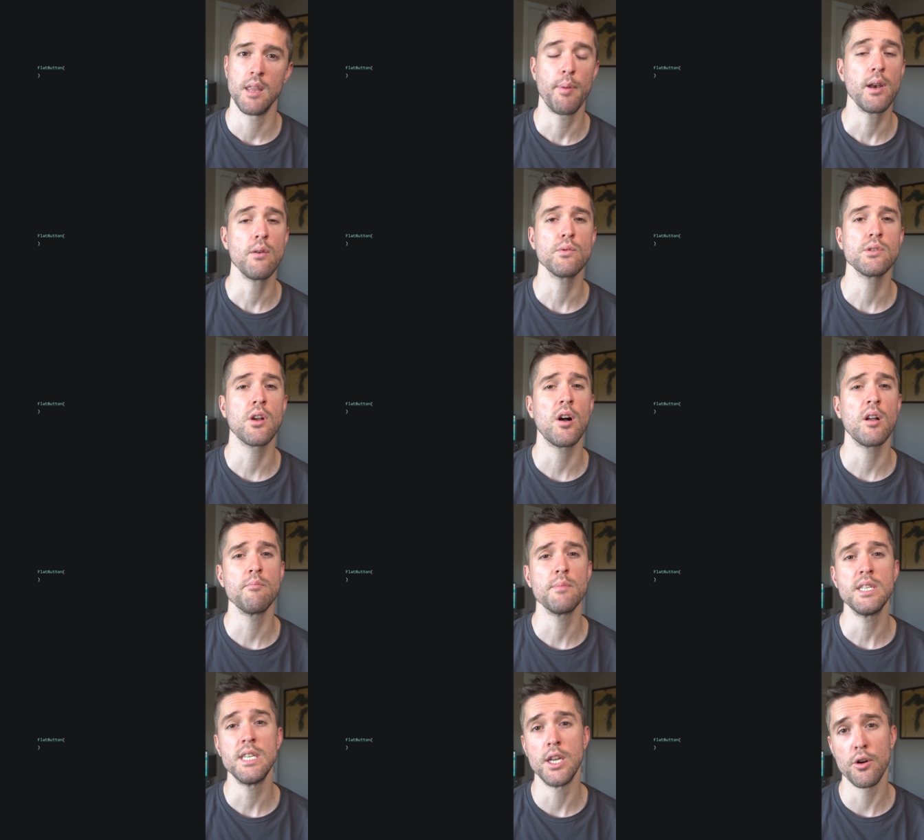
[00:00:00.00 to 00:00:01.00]
The button was called
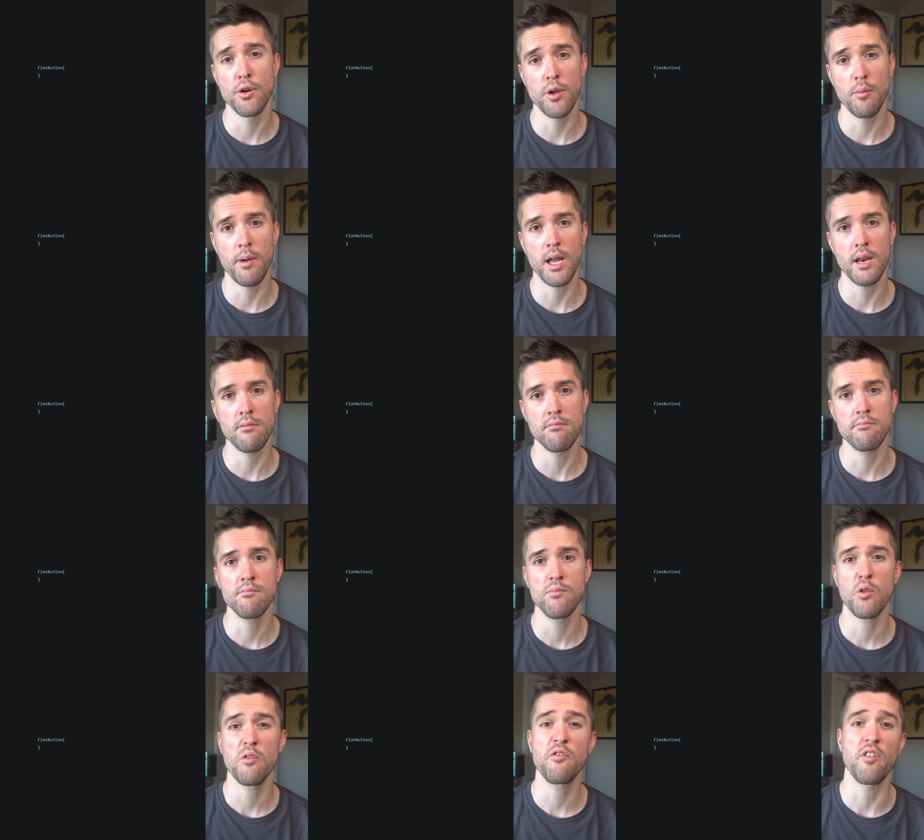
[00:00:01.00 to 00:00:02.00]
material button
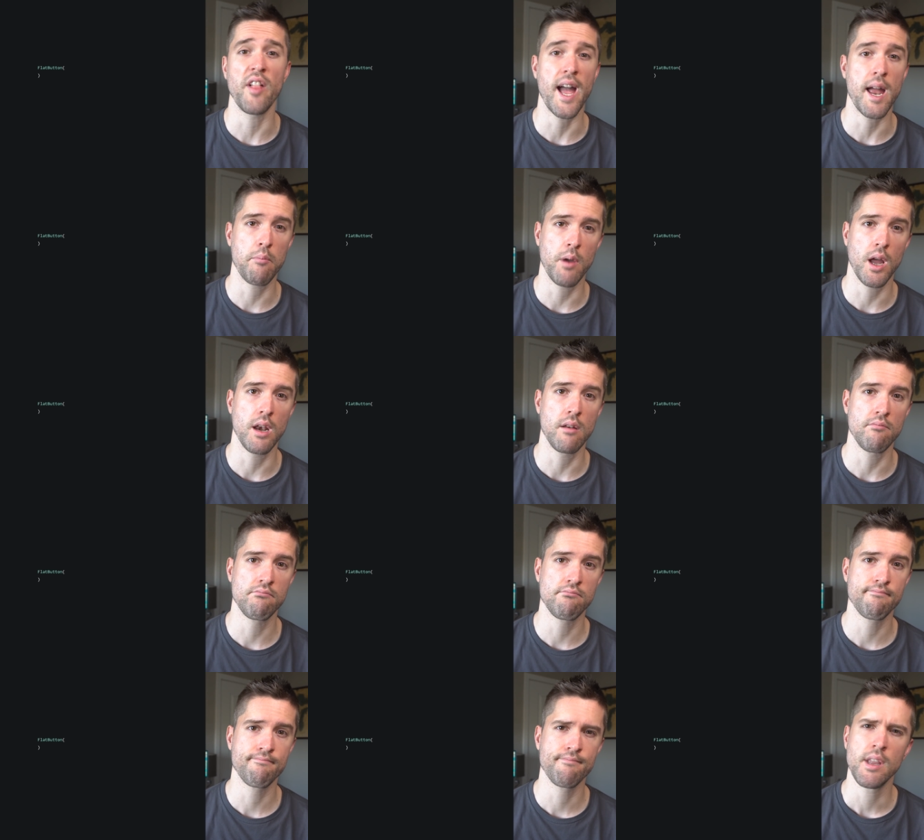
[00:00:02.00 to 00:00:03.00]
or flat
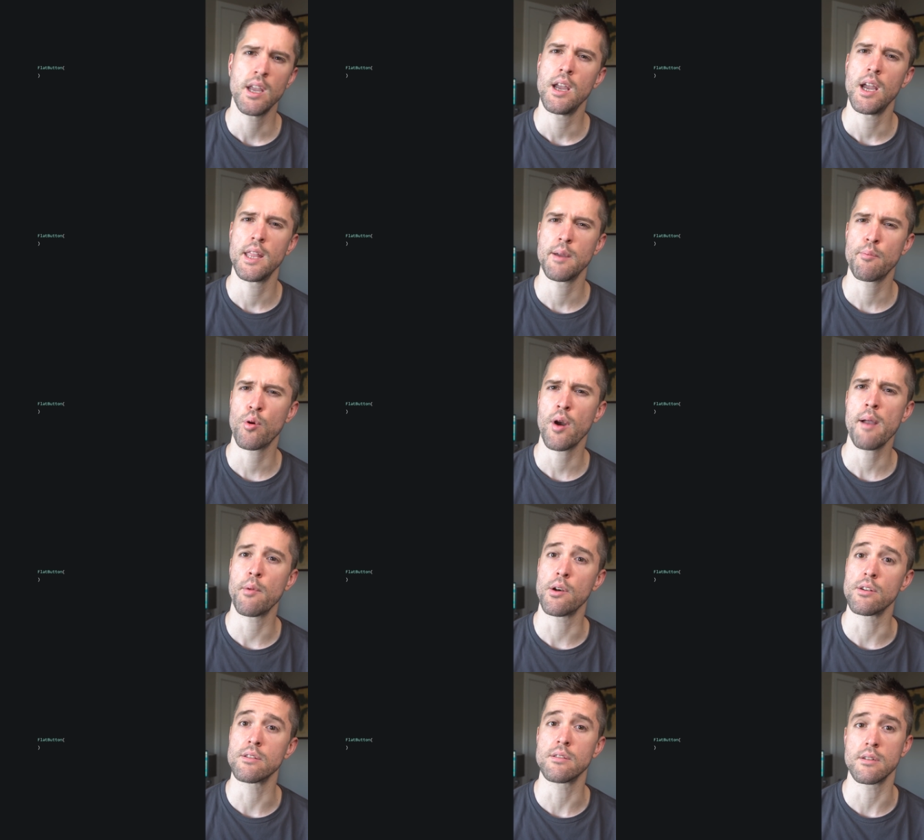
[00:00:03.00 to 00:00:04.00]
button, and the
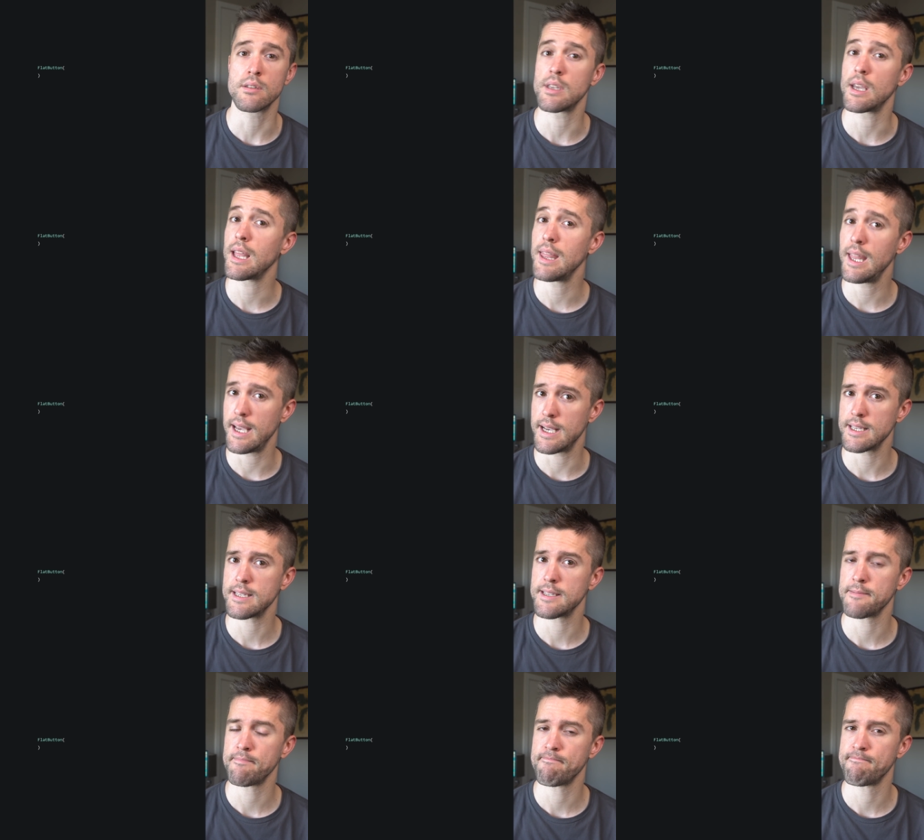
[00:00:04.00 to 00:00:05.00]
parameters looked like
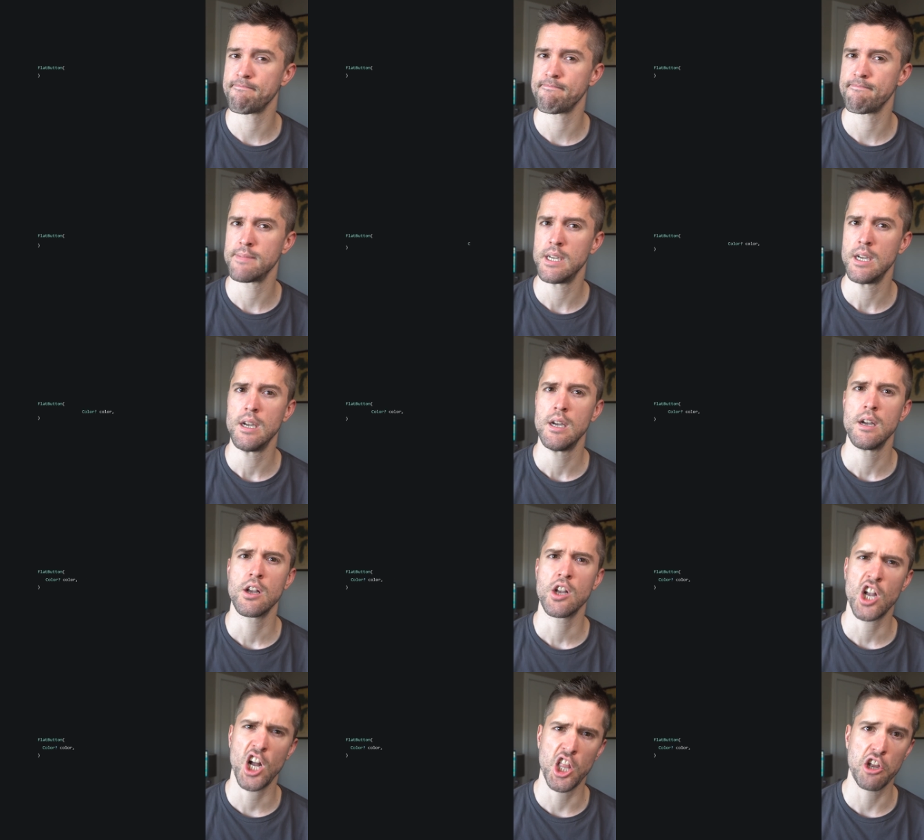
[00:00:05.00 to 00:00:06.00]
this.
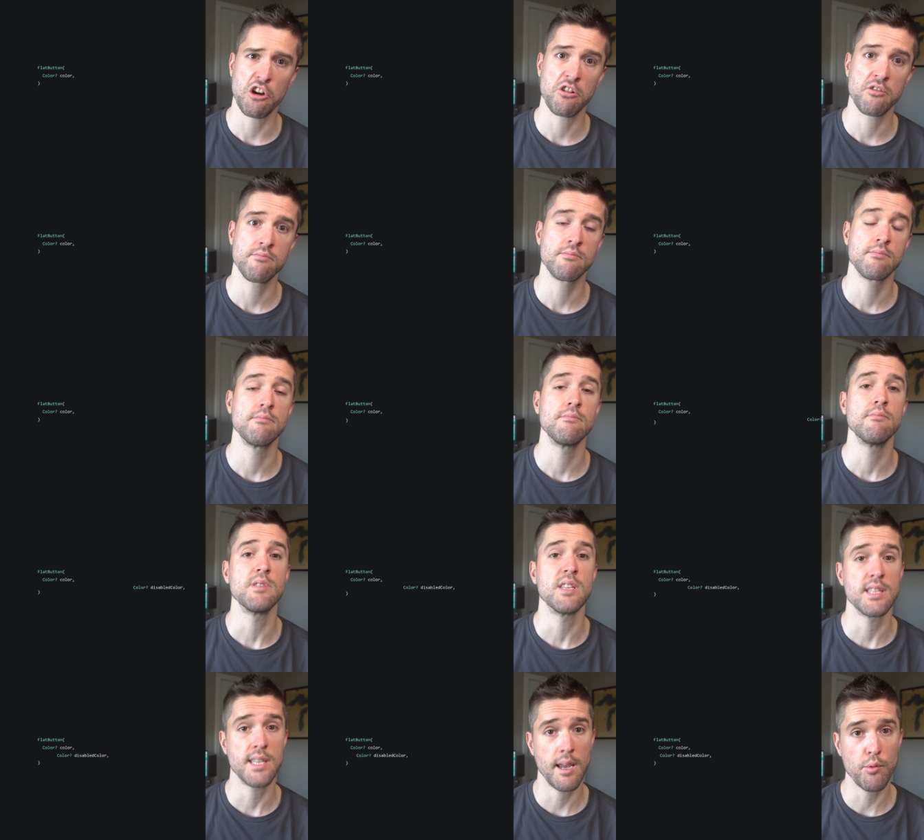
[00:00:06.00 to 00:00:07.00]
Color,
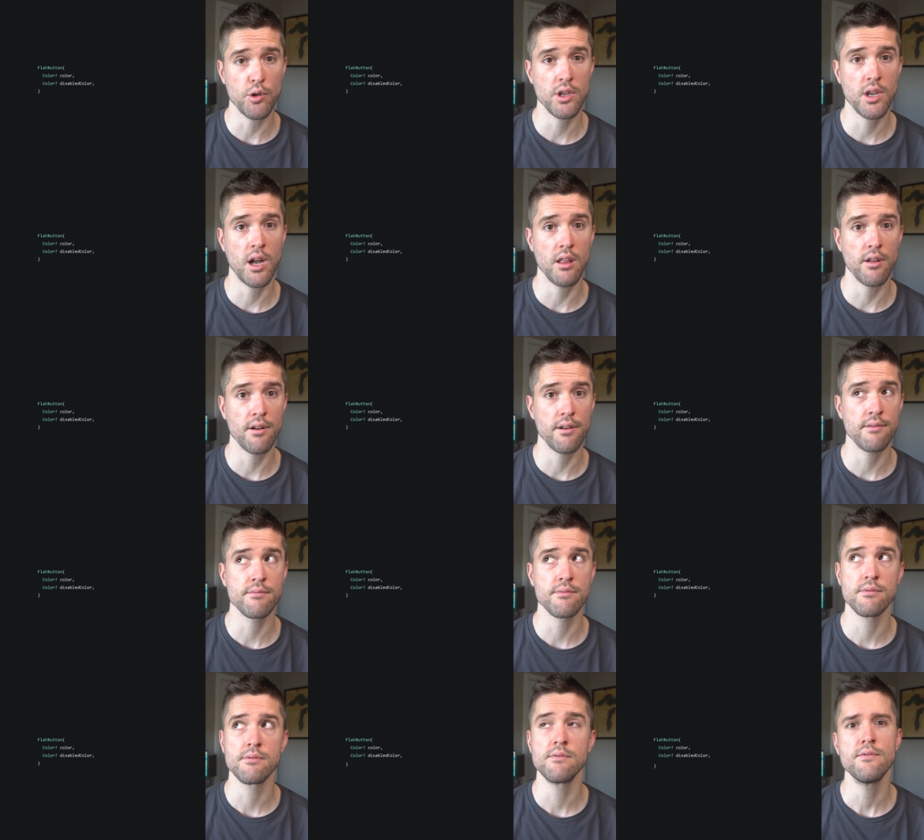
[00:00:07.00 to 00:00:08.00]
disabled color,
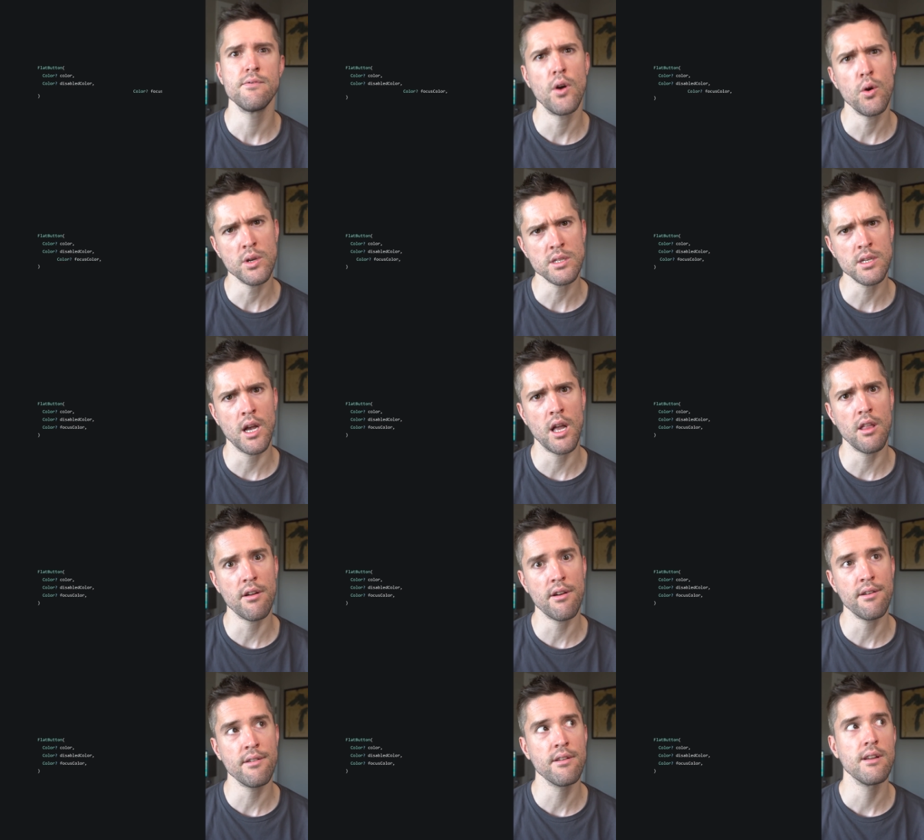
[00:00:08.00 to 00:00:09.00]
focus
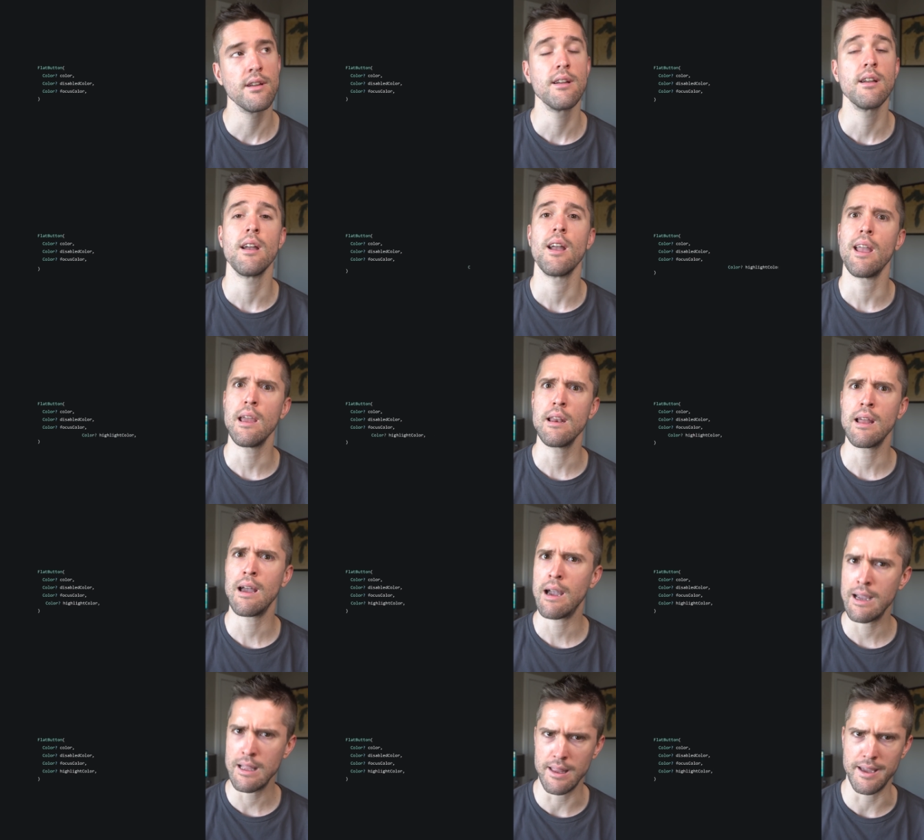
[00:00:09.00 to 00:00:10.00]
color, and
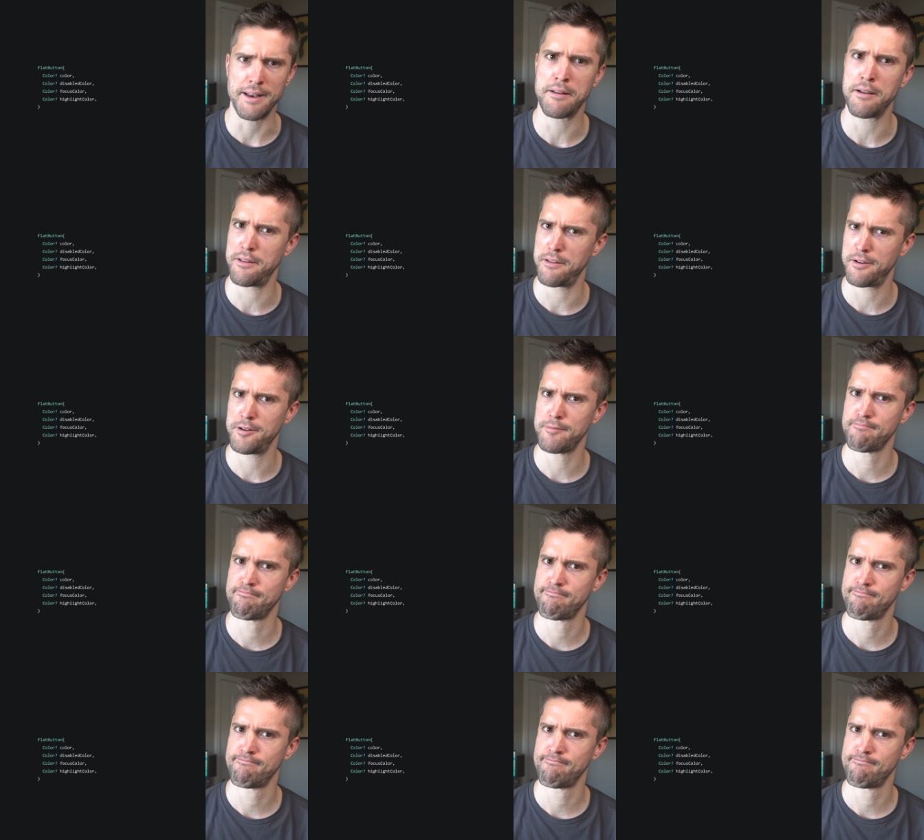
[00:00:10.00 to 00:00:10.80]
highlight color